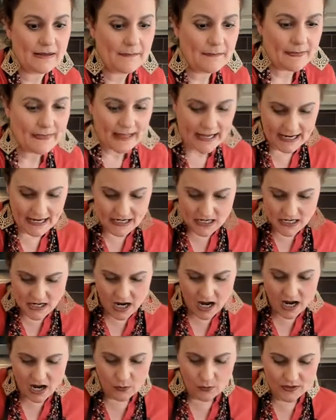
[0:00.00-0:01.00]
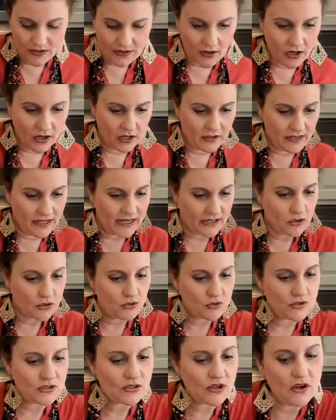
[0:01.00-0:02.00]
and not with all that extra
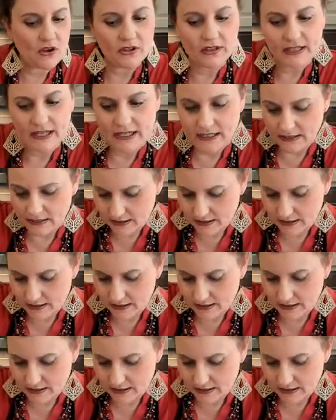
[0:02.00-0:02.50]
salt and